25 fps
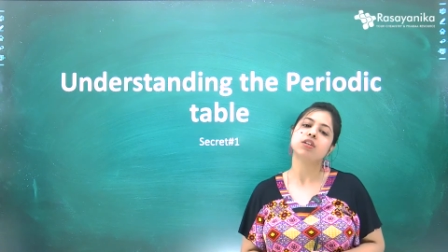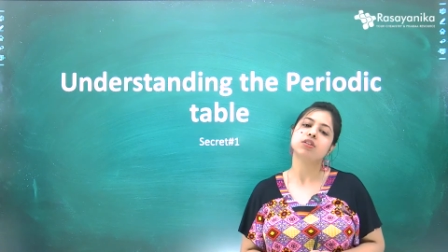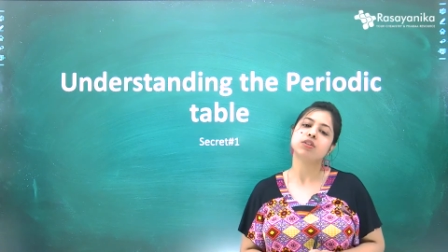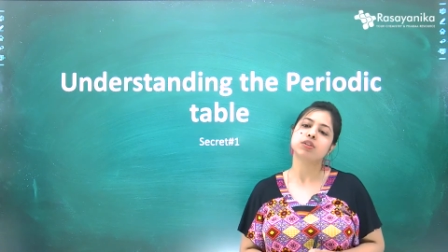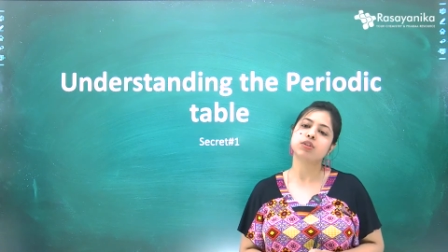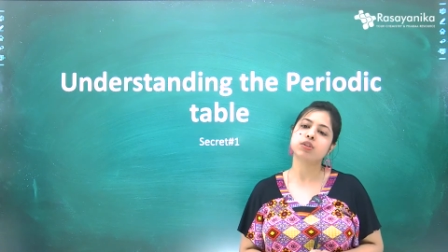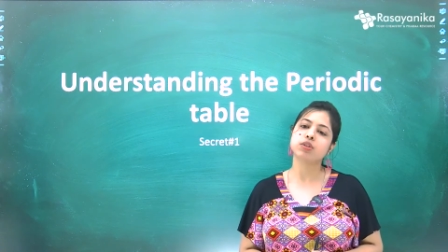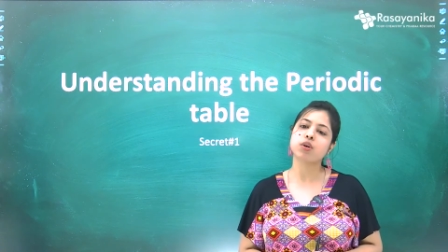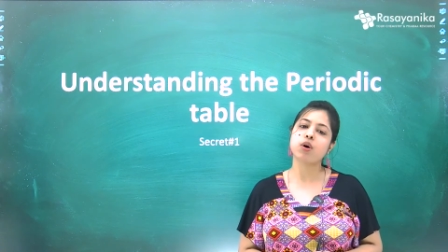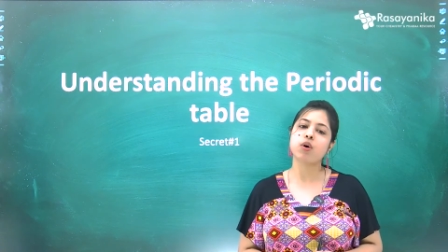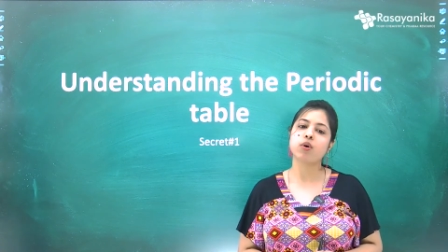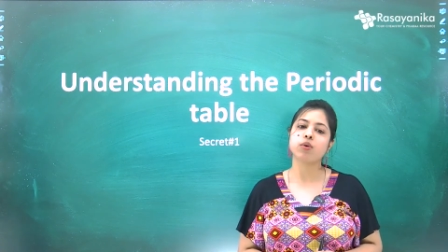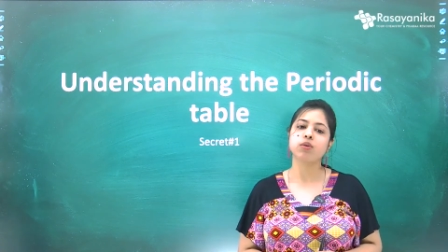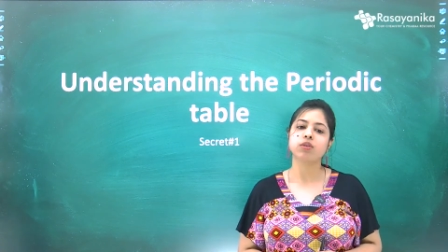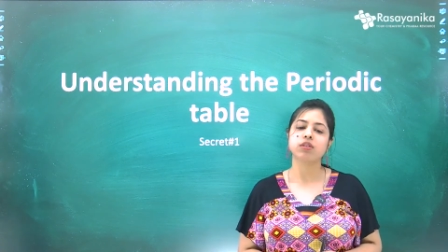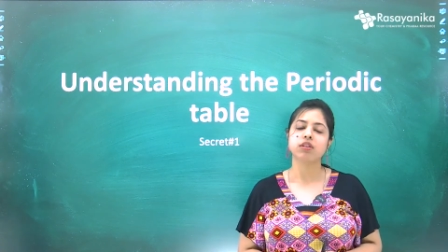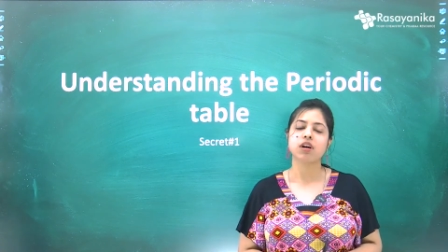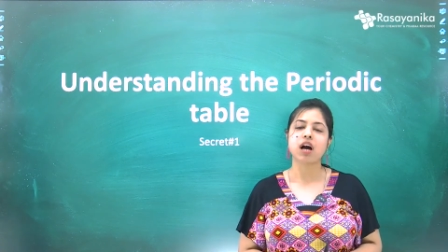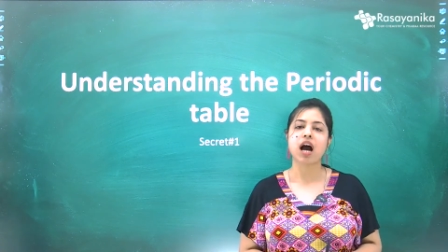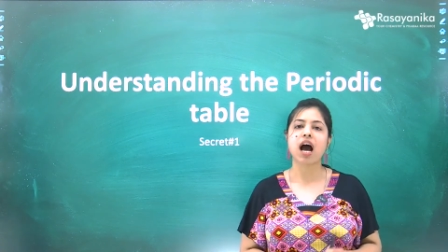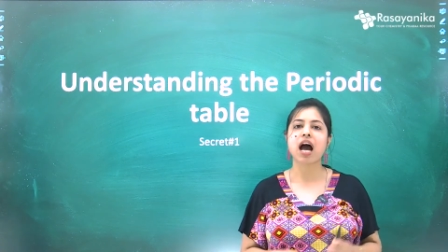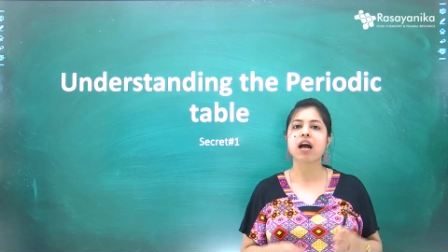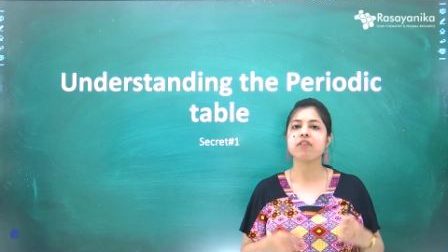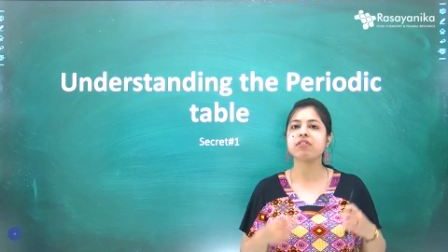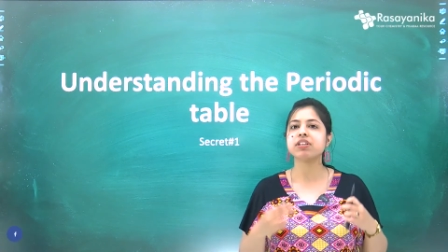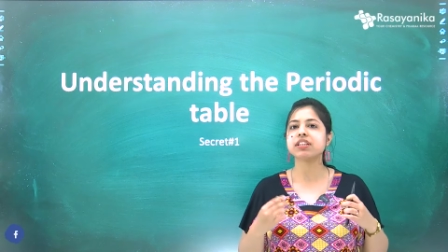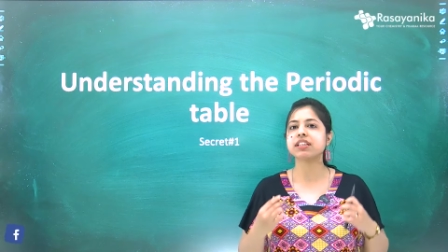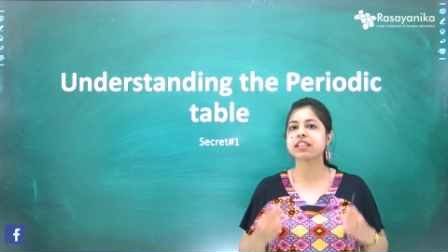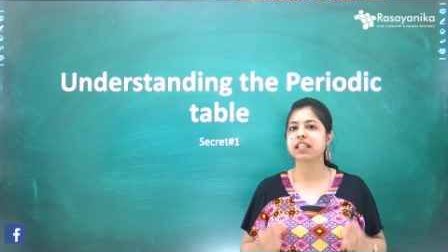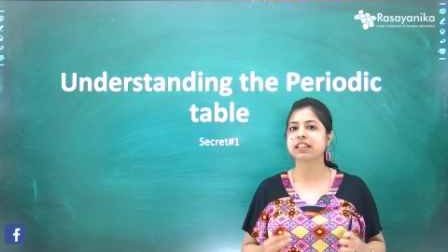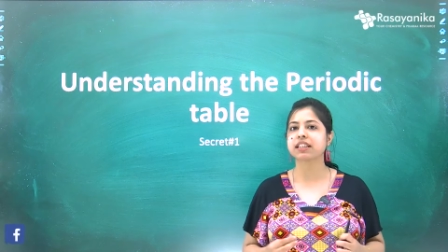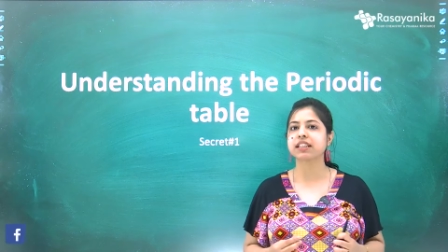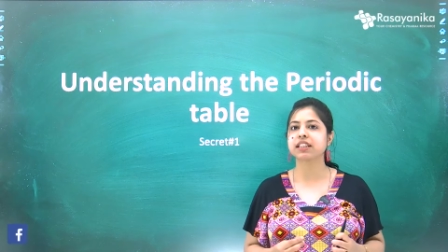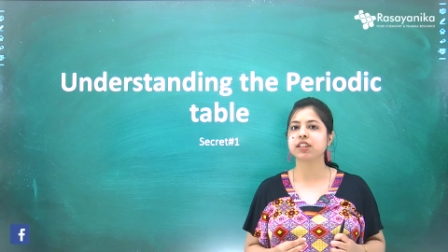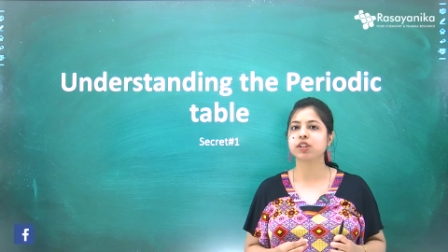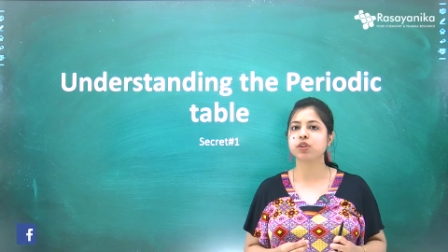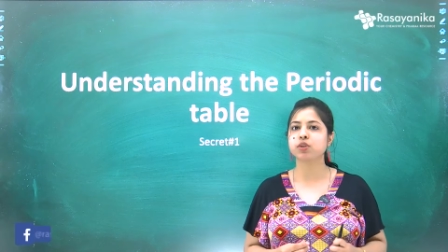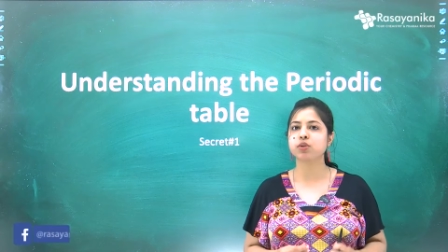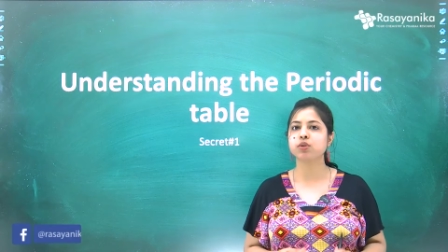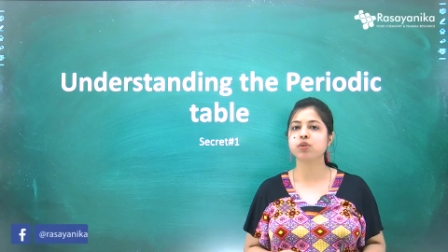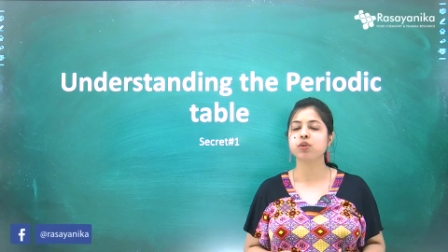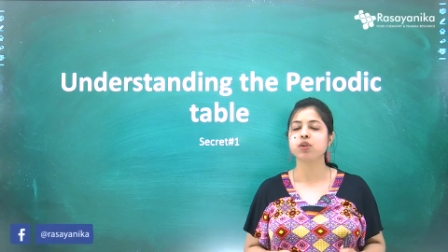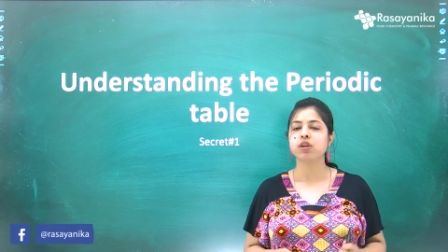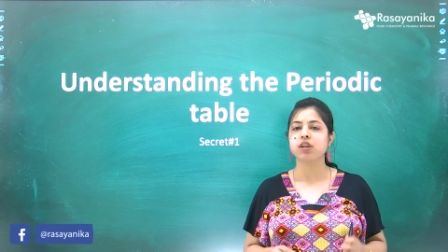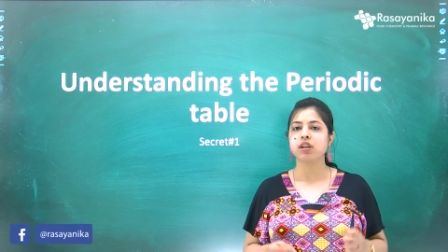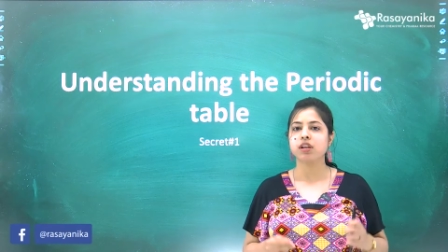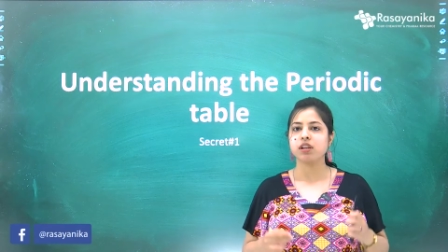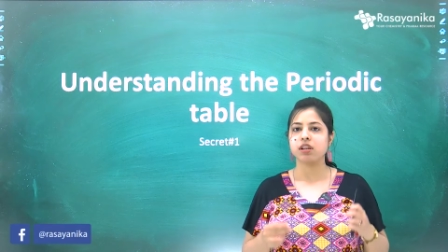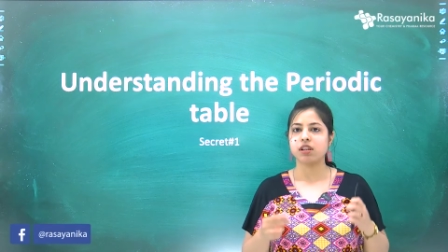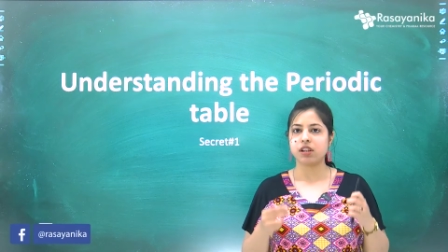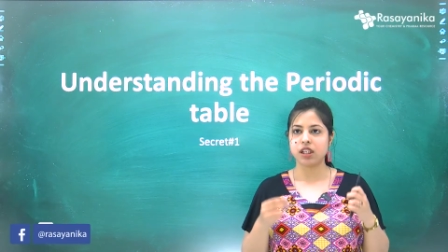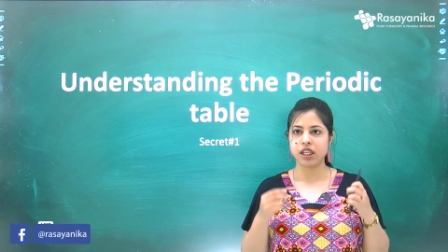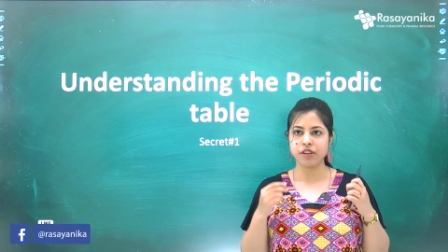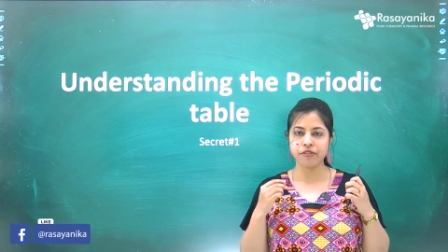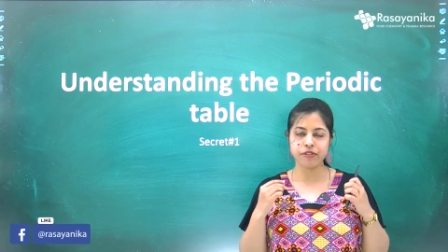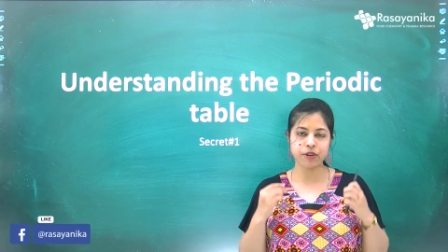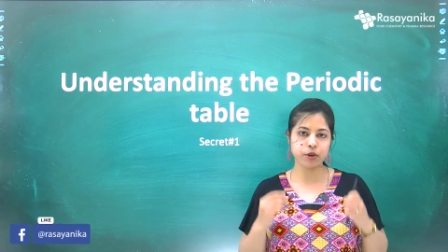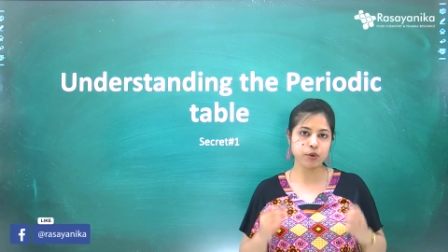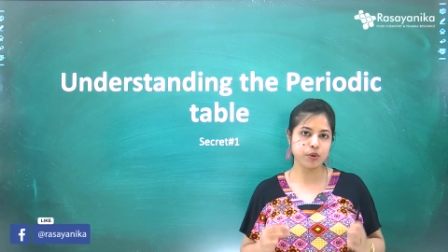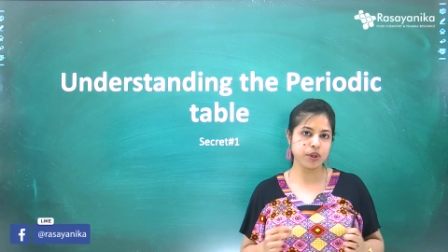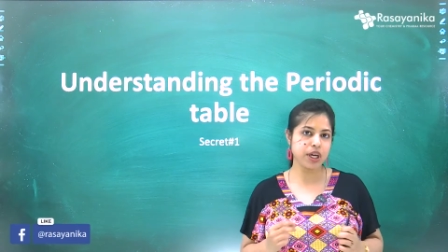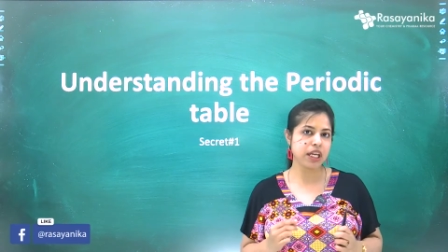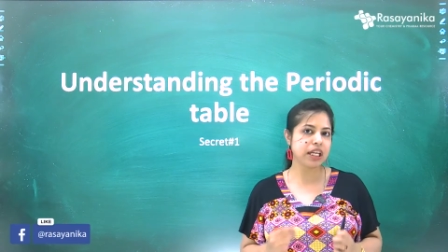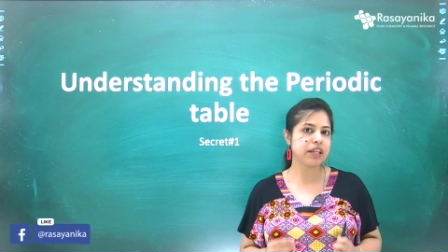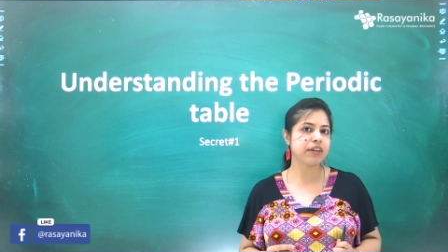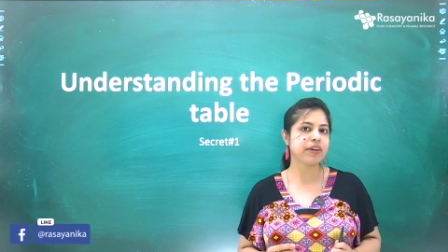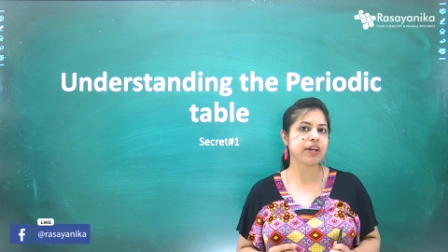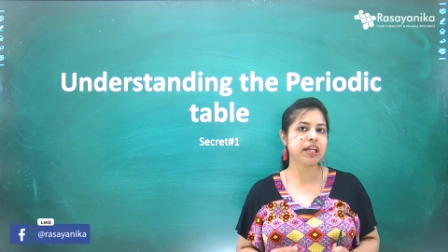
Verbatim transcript: So I will suggest you if you really,